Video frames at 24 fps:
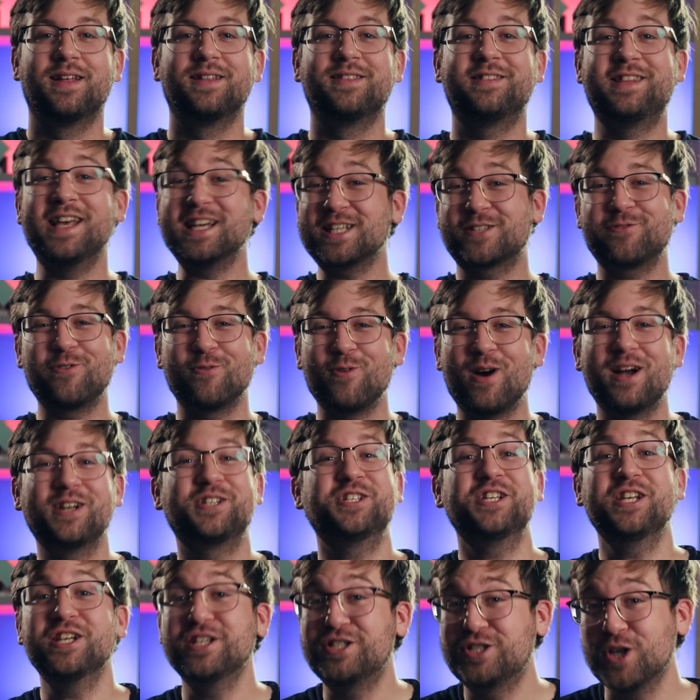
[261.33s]
Thanks for
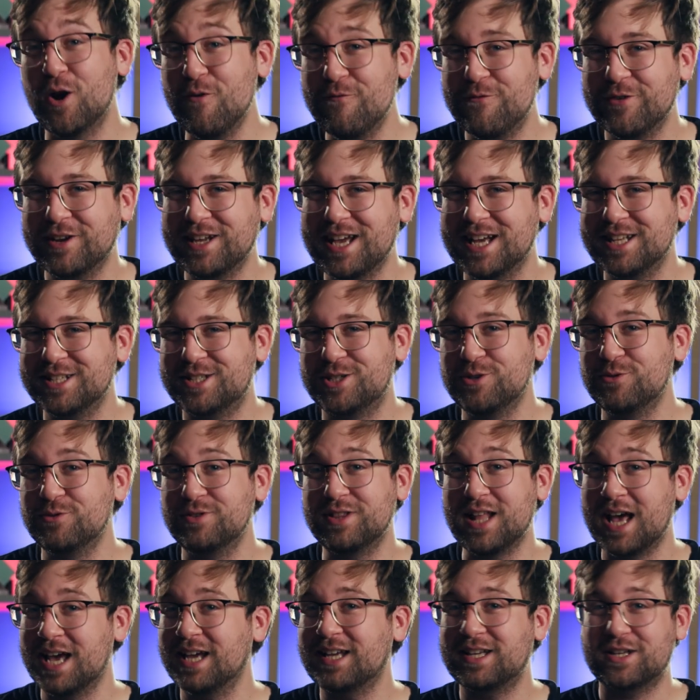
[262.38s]
watching, don't forget to
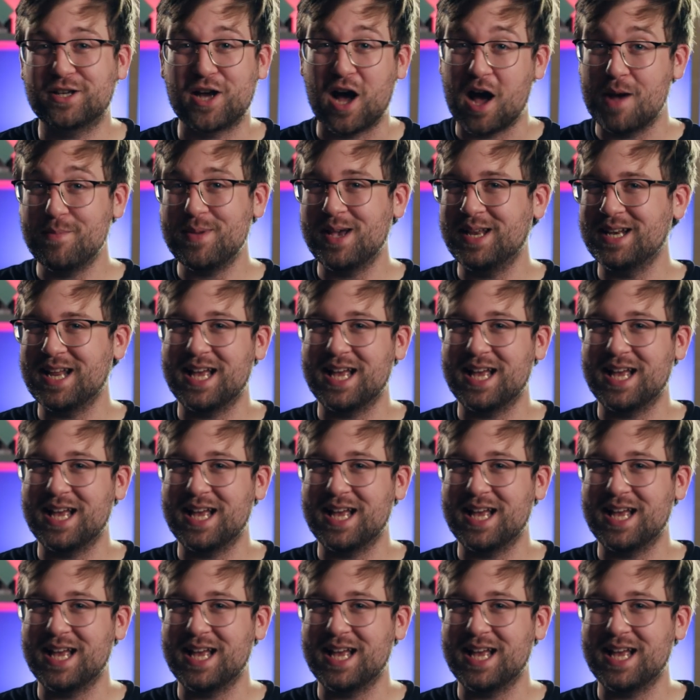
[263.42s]
like, comment,